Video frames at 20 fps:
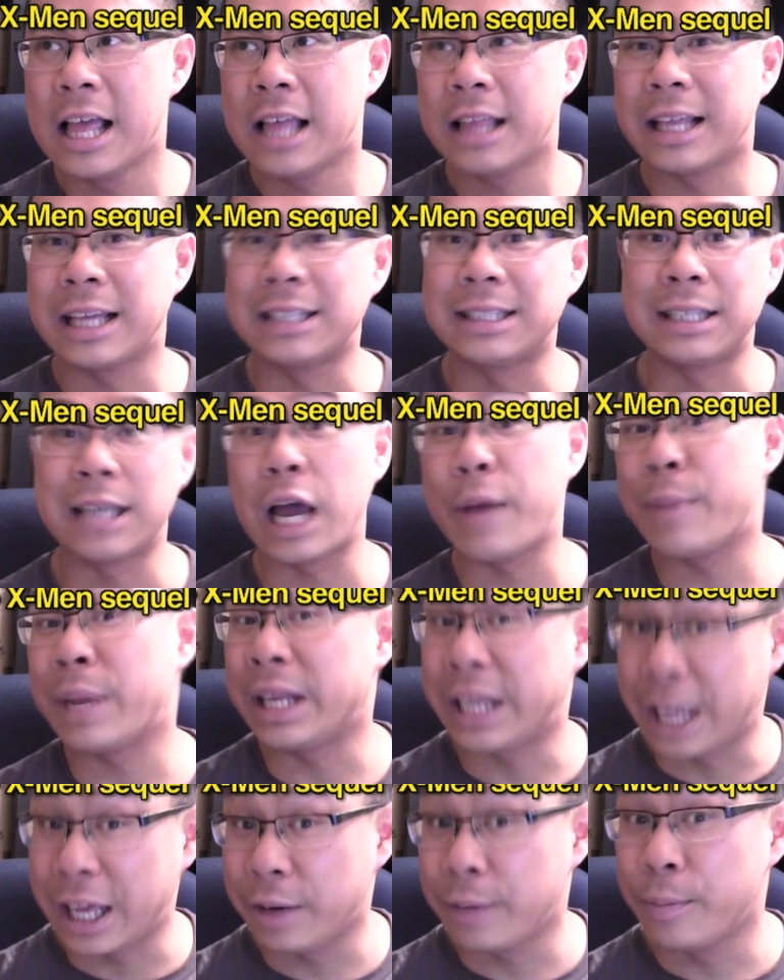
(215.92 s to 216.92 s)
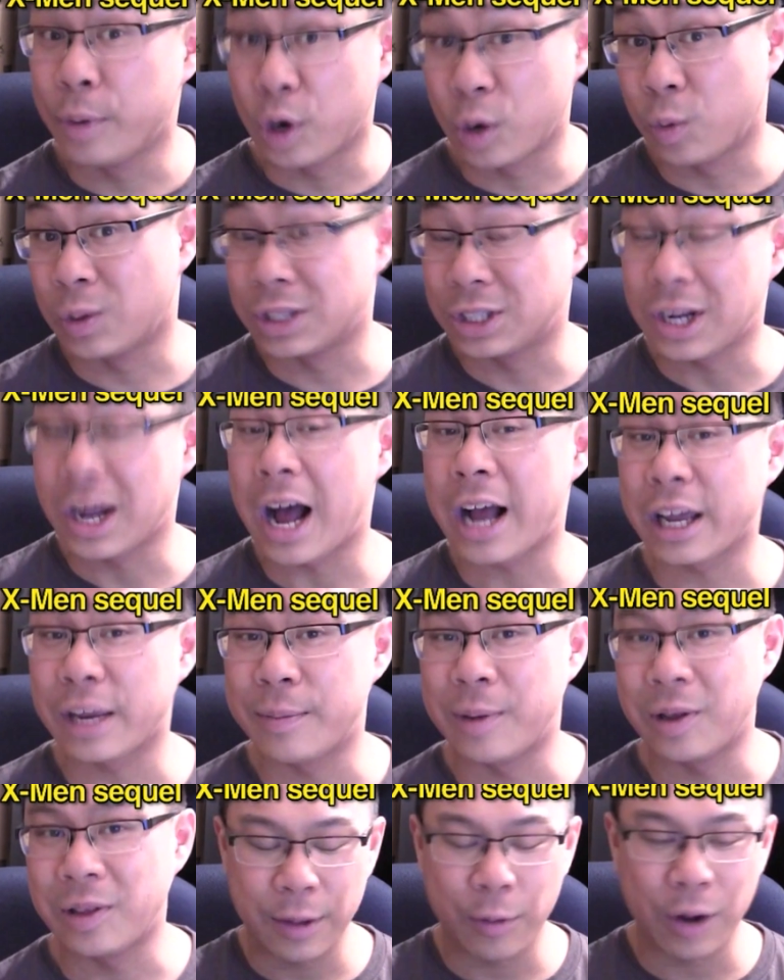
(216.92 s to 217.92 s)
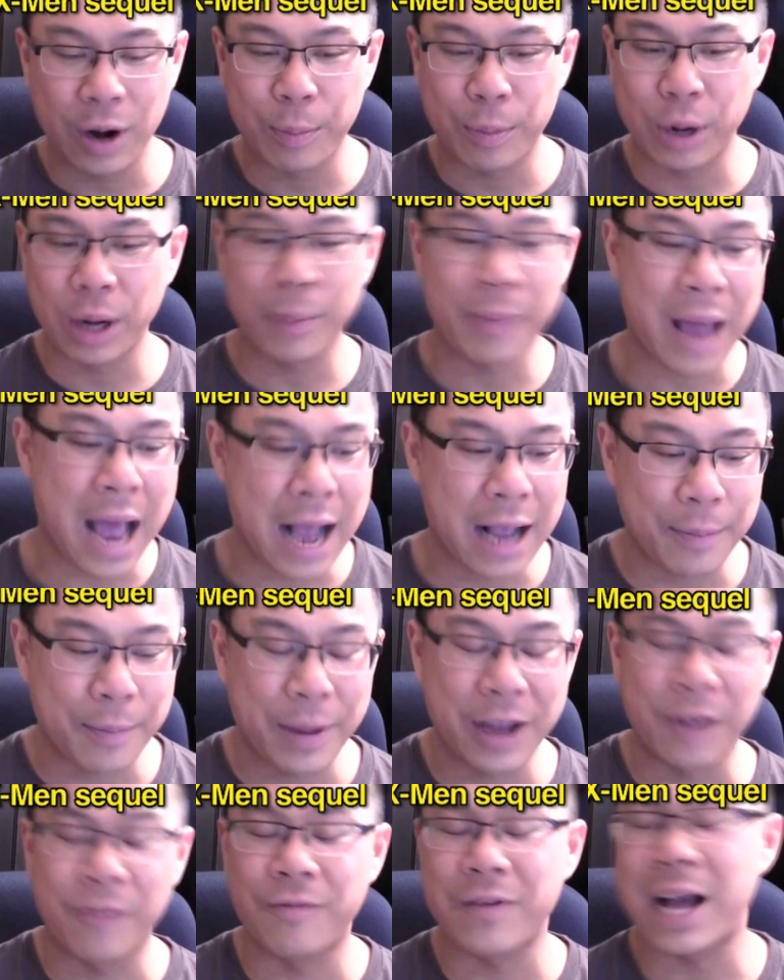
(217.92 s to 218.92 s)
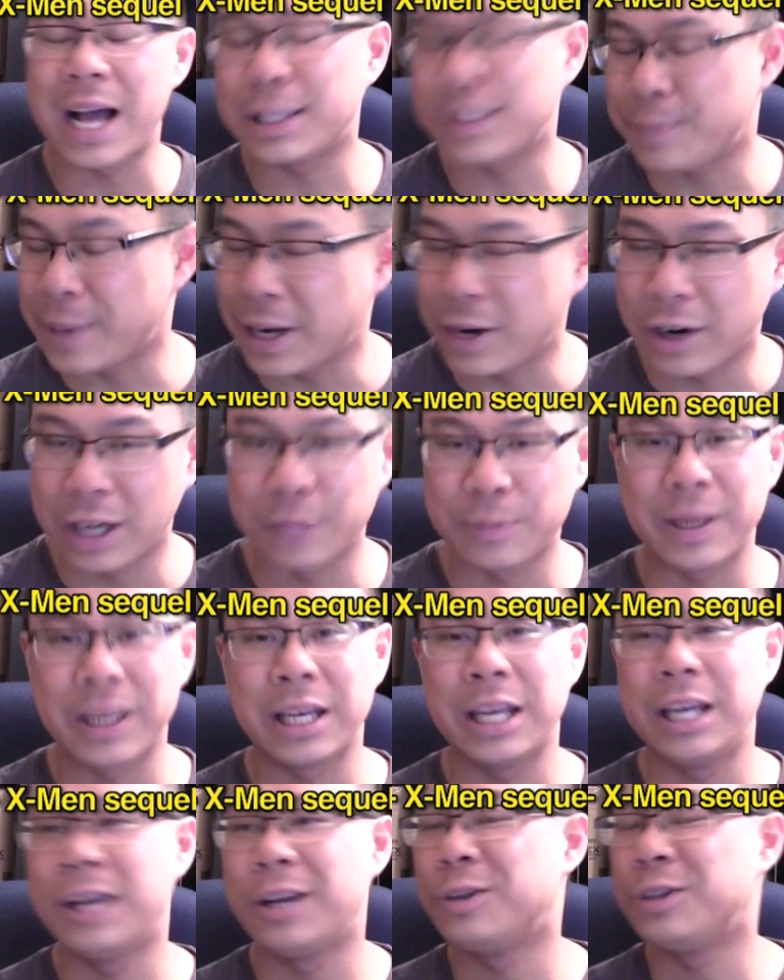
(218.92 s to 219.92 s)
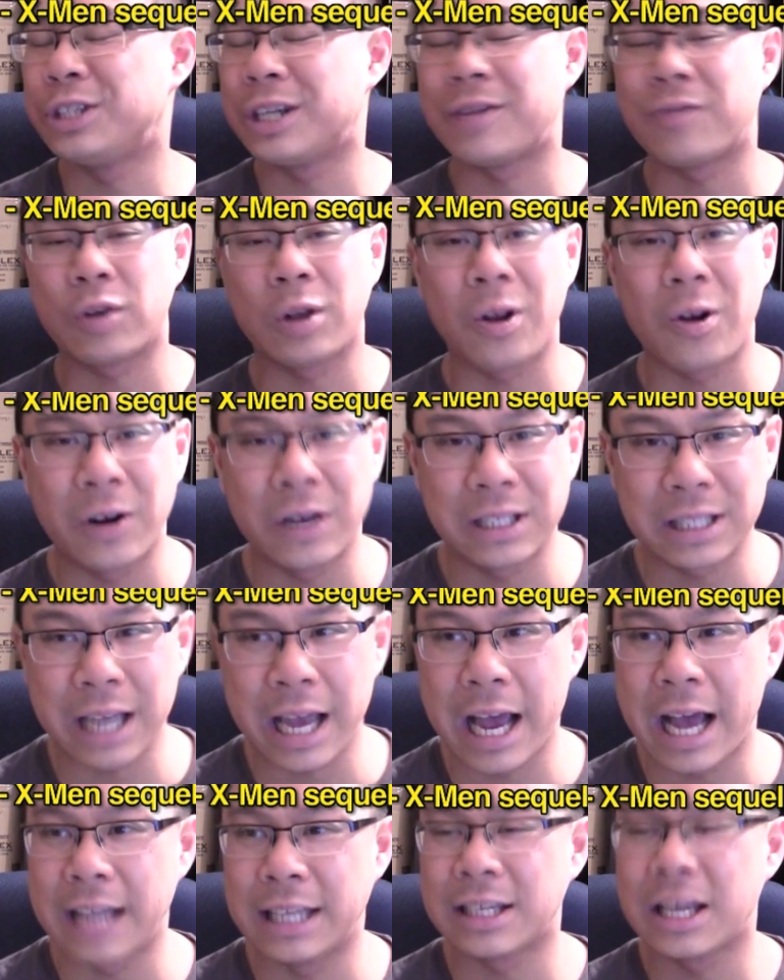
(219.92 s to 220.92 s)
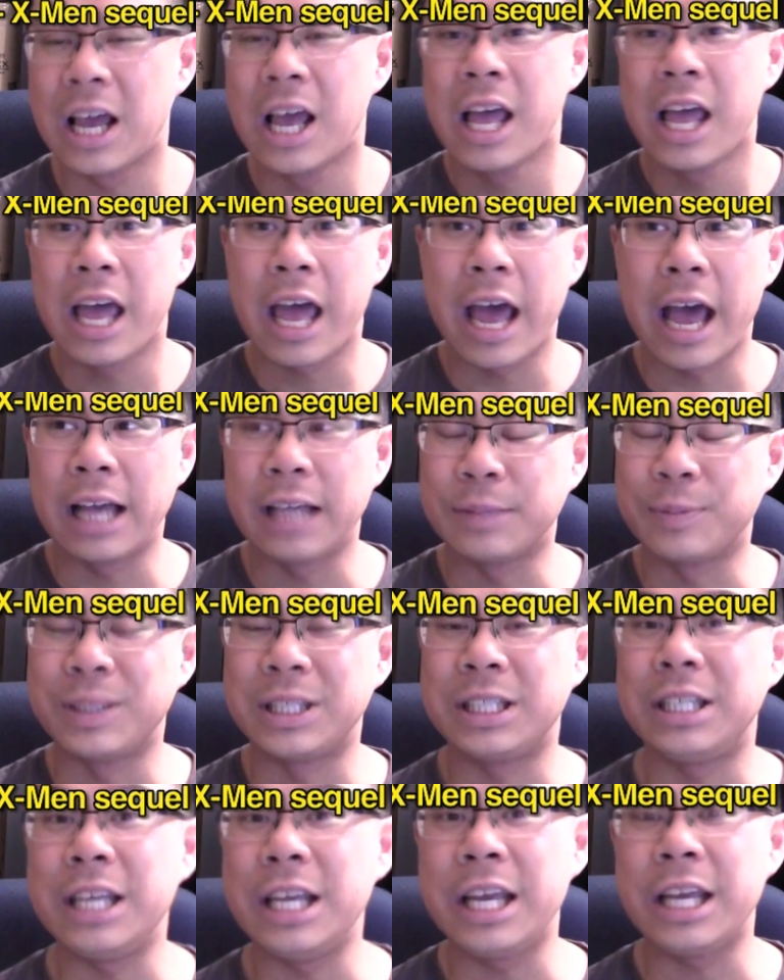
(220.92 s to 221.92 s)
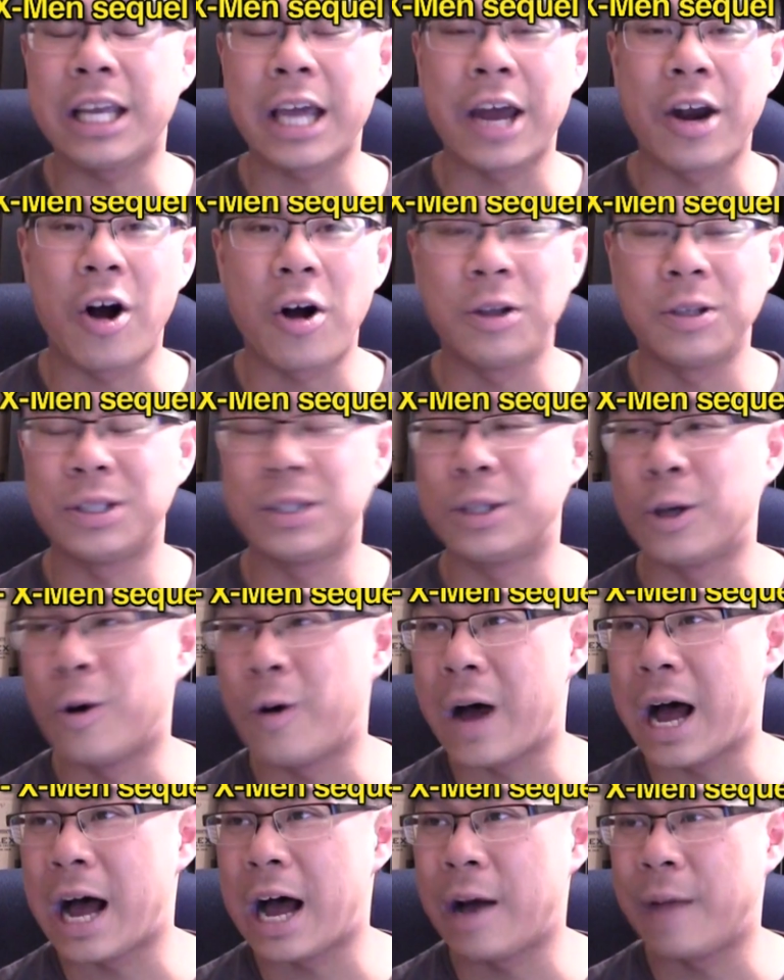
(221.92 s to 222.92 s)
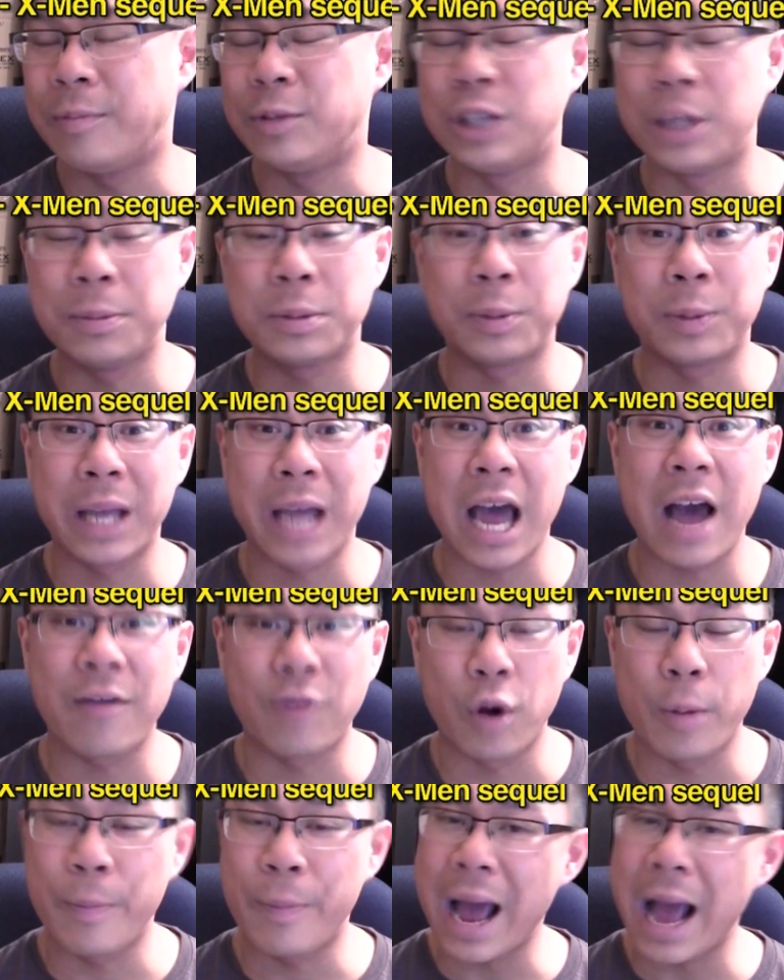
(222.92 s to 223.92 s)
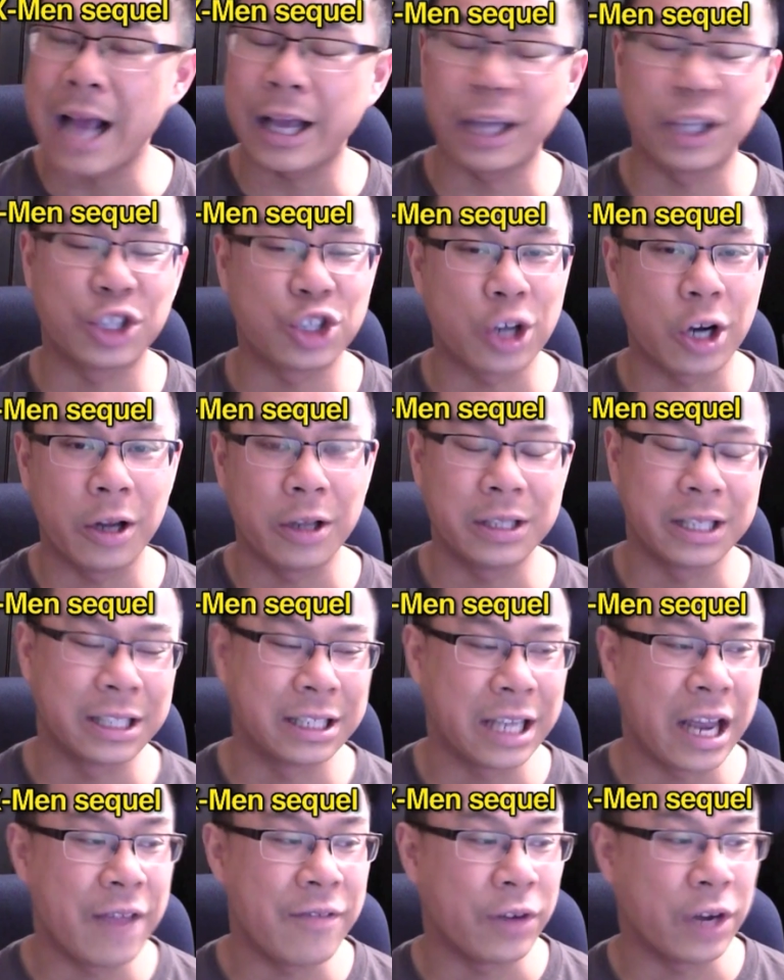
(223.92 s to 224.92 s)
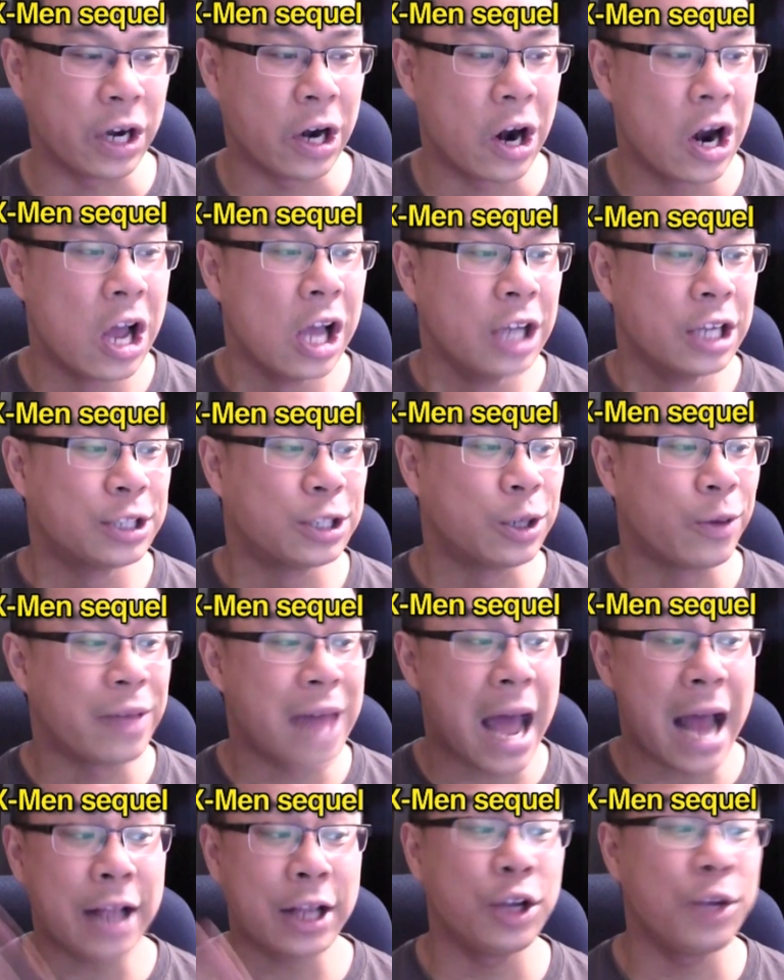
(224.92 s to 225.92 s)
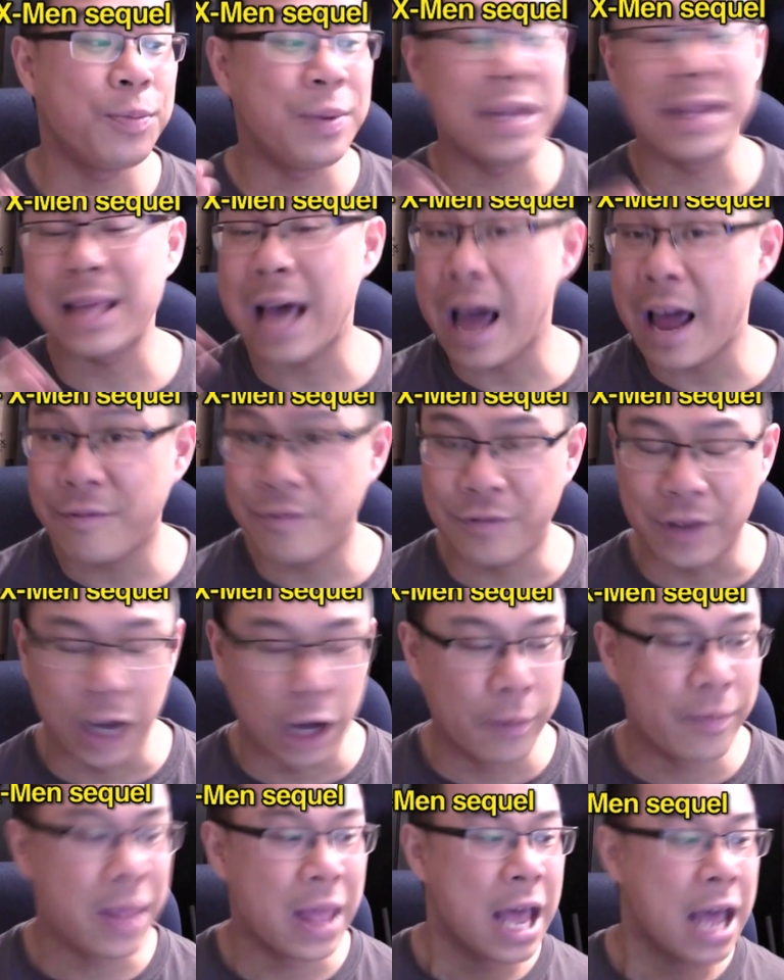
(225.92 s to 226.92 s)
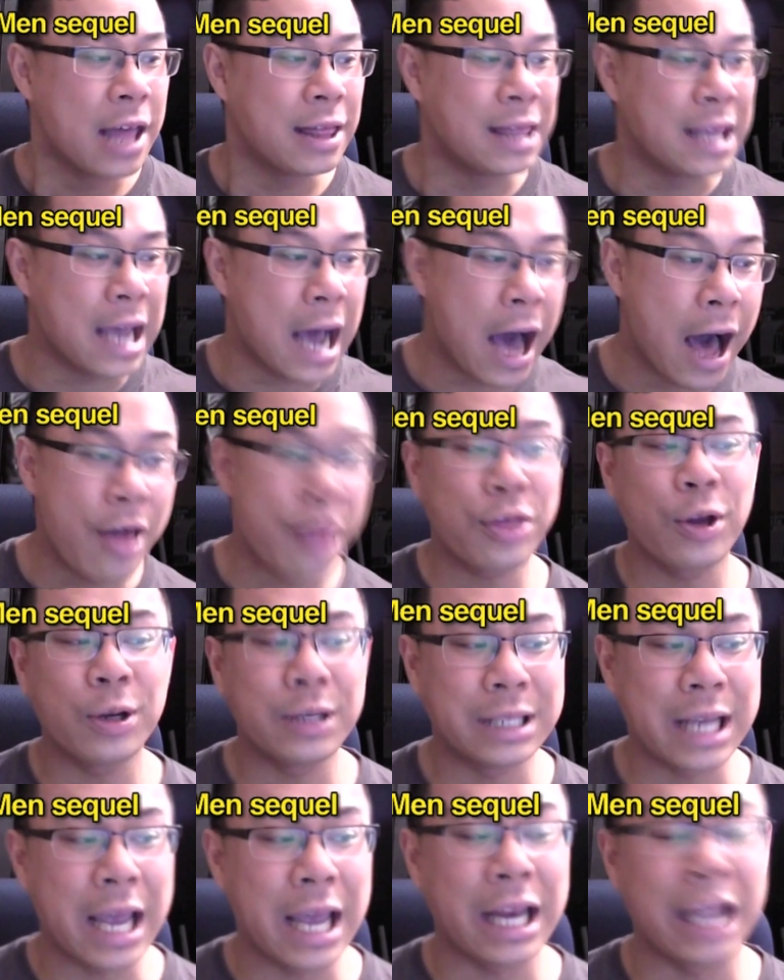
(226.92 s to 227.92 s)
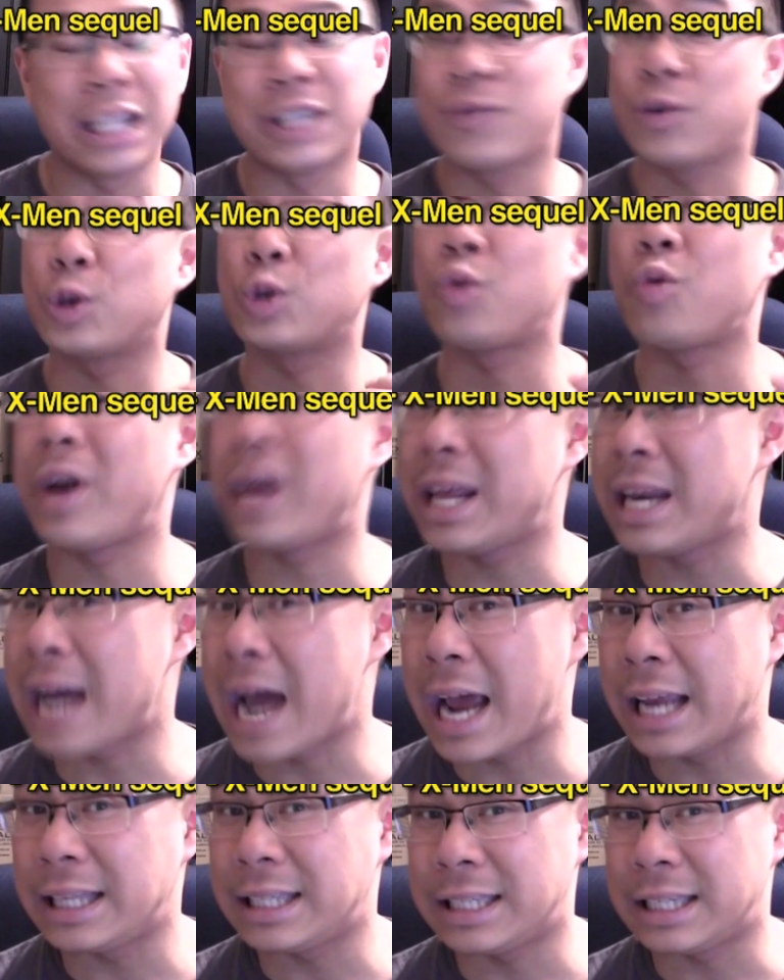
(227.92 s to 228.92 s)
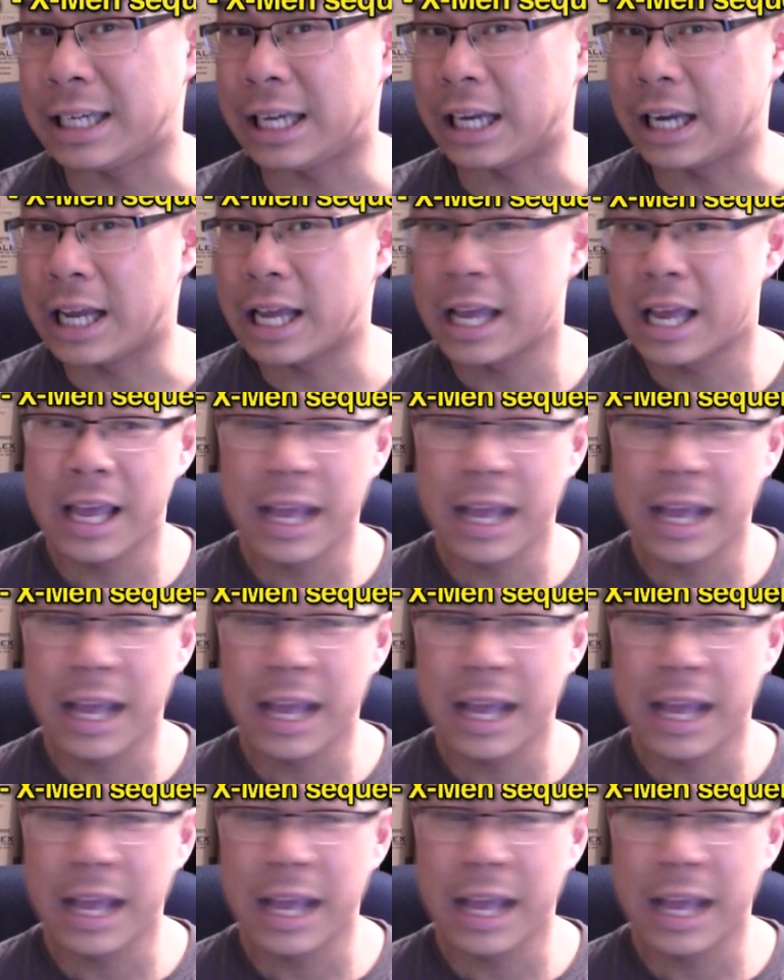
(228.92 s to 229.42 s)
that Simon Kinberg was talking about. They want to bring back Michael Fassbender as Magneto, Jennifer Lawrence as Mystique, and also James McAvoy back as Charles Xavier. So that could be that film. The other date is for 2019.